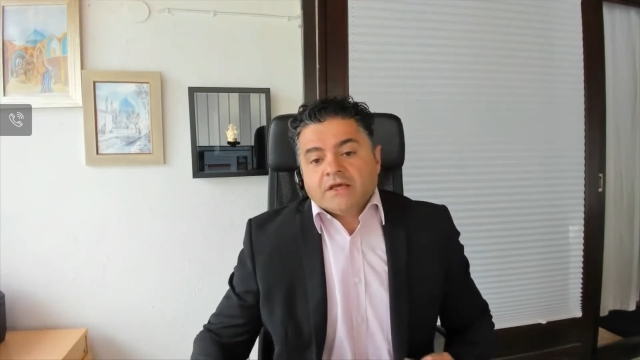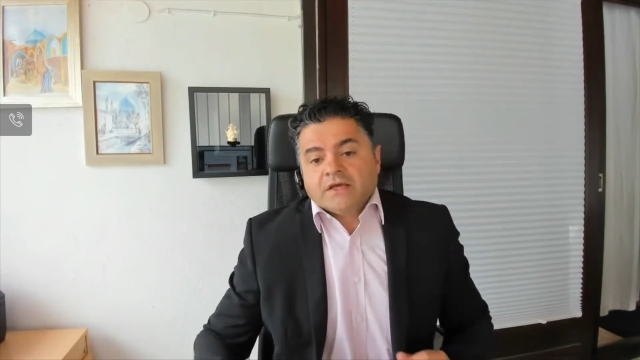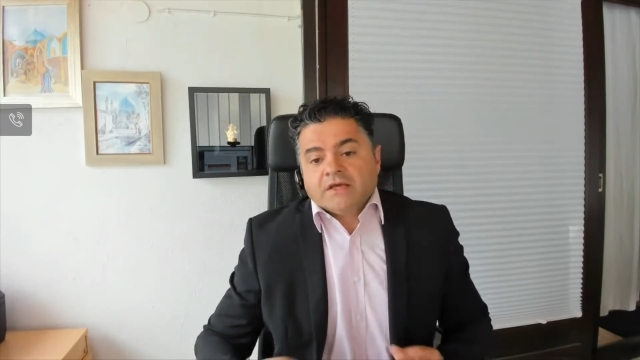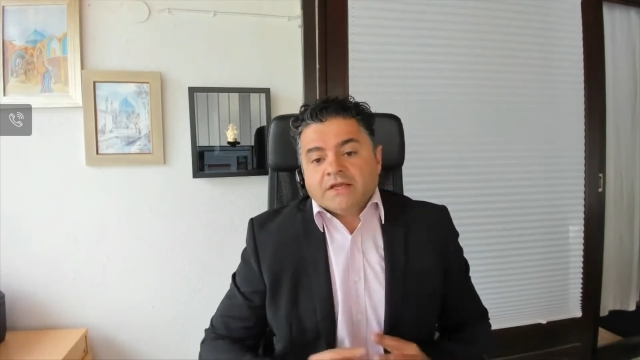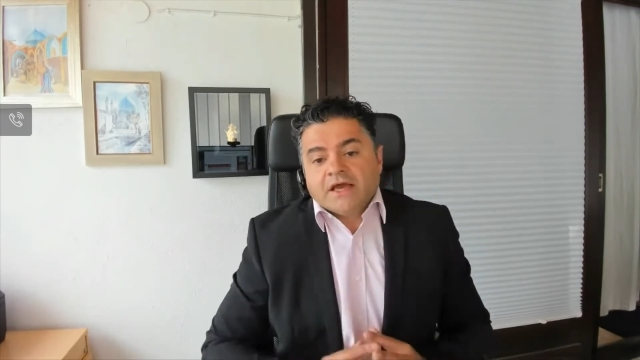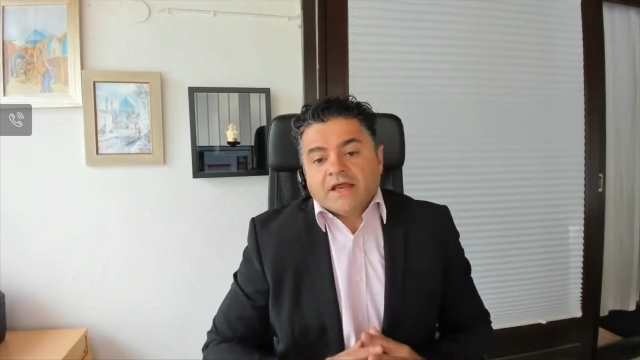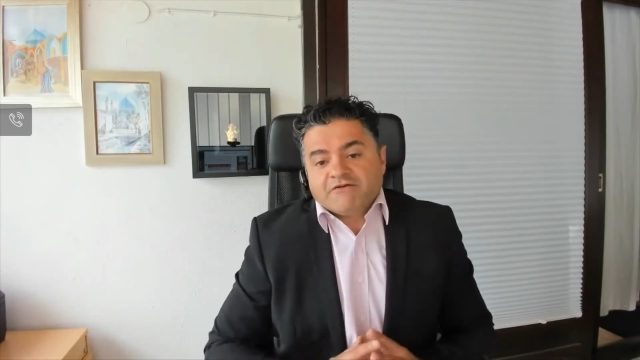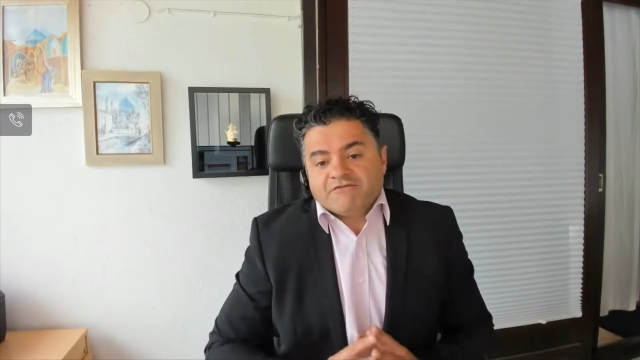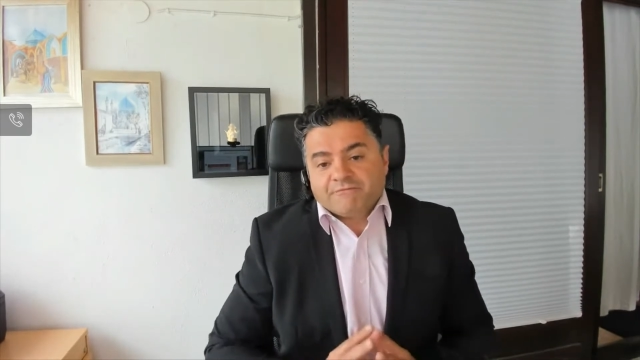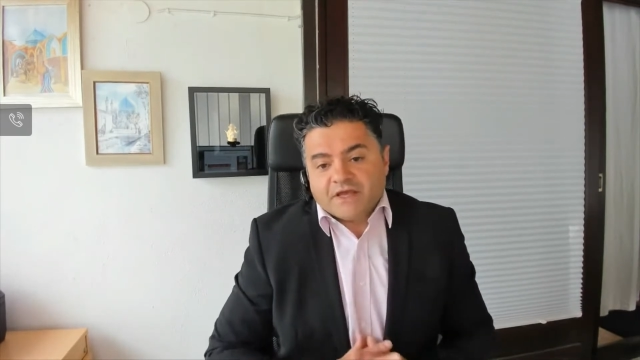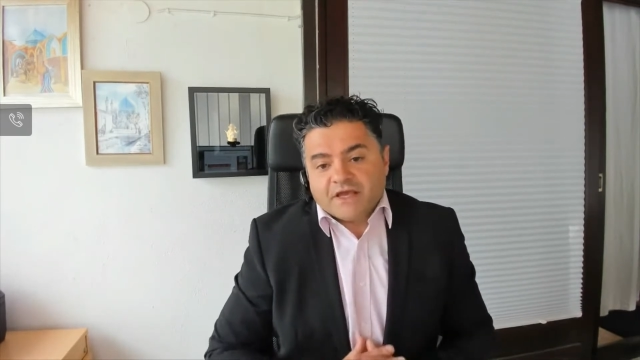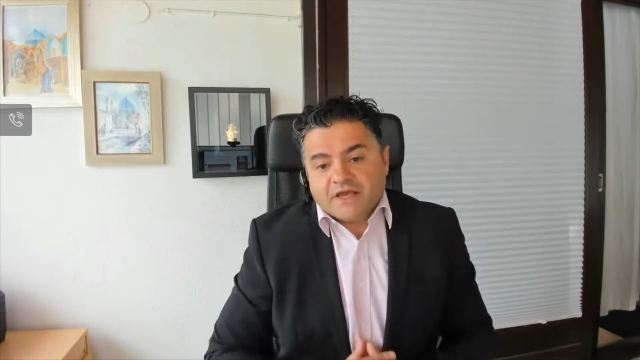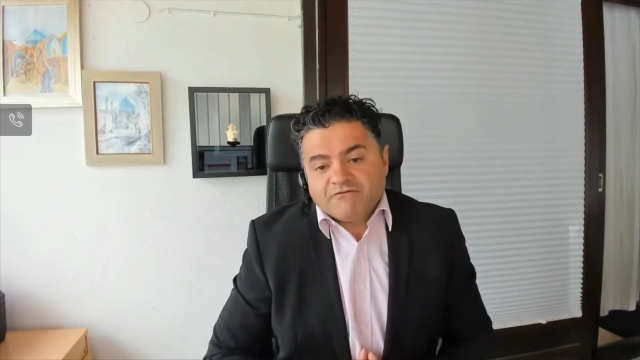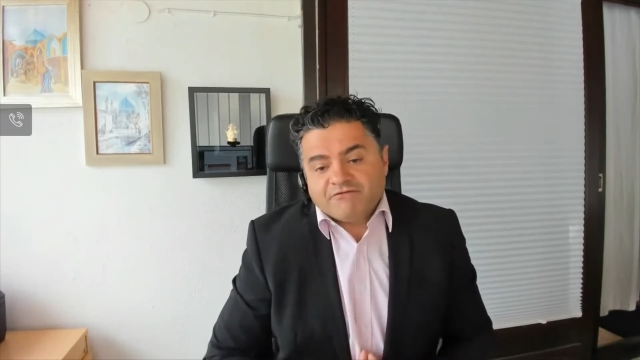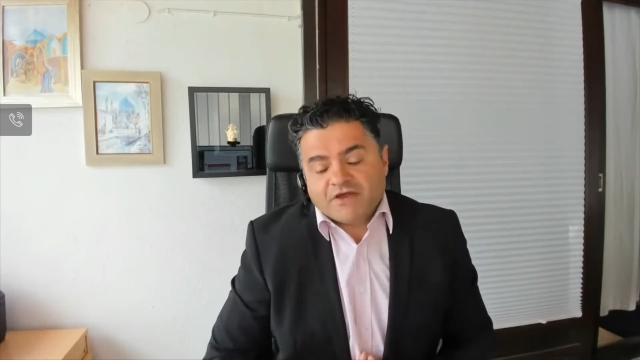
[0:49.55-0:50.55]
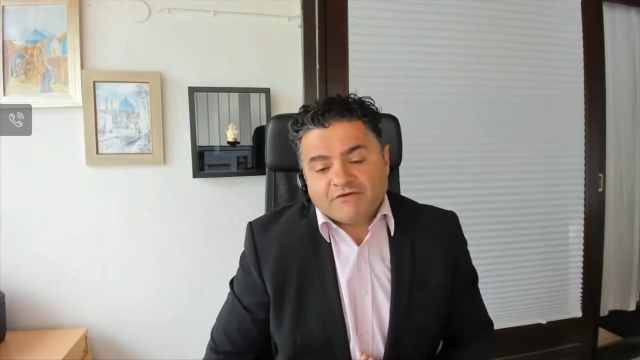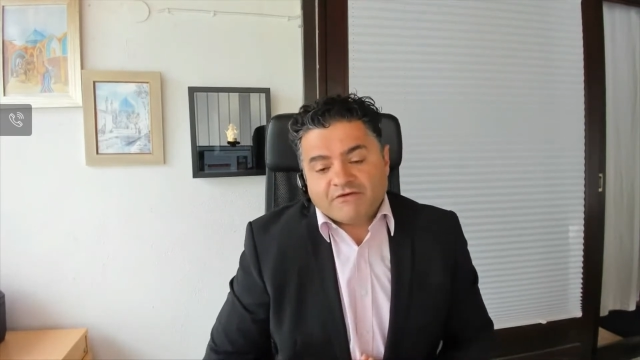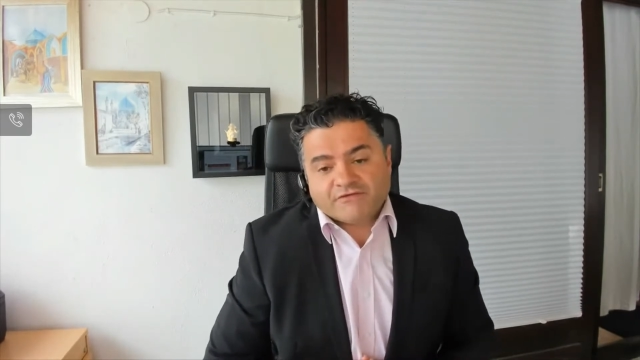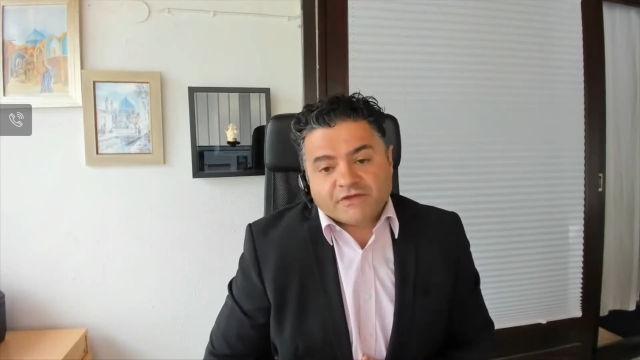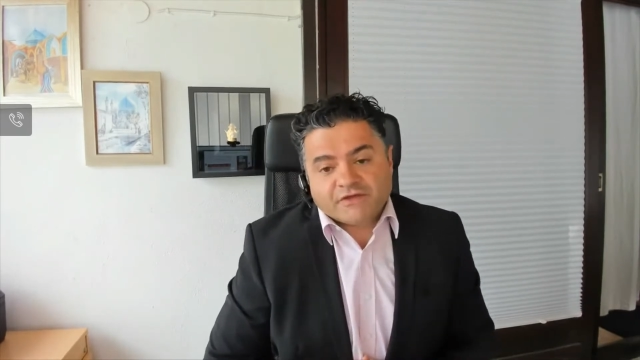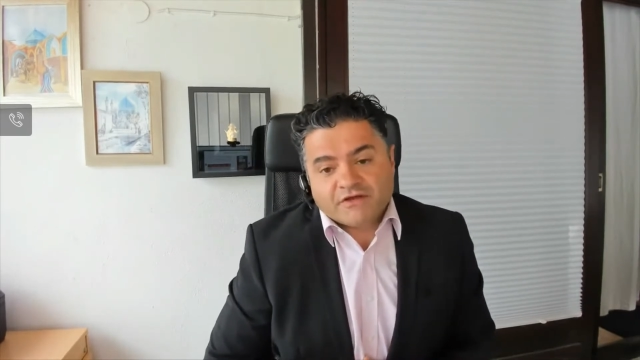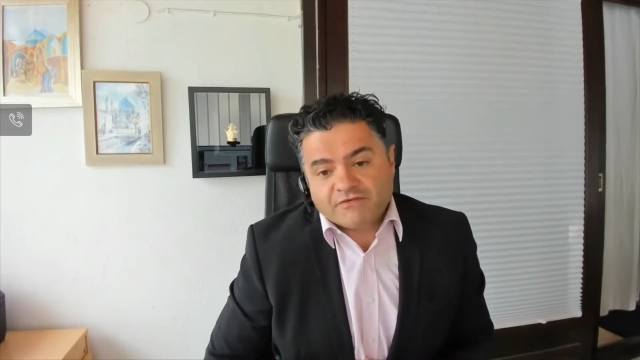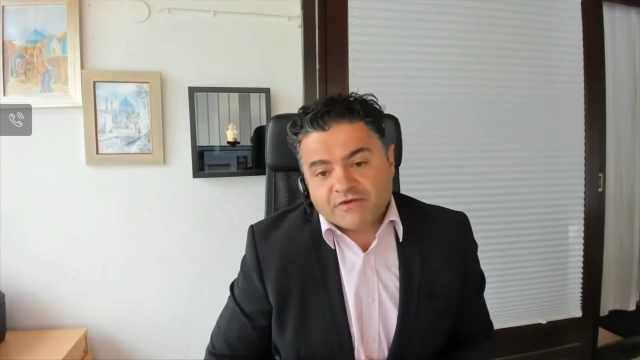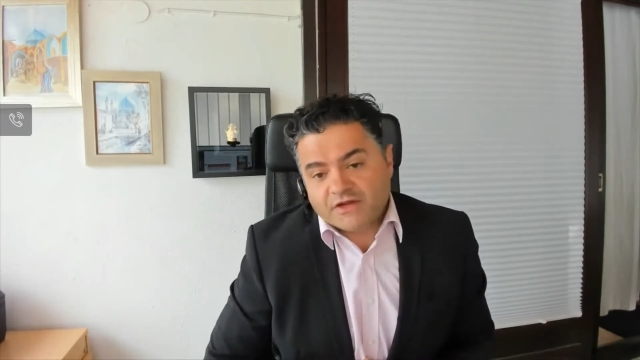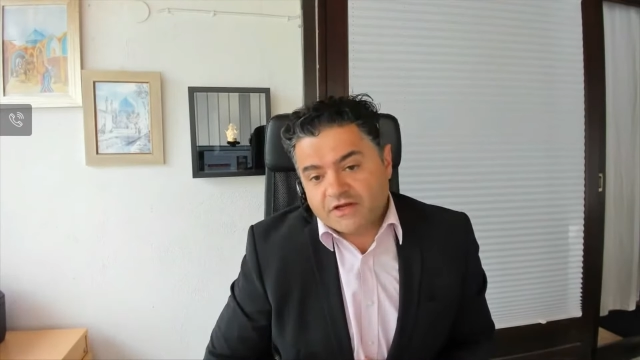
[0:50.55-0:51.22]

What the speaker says: In NFPA, we have the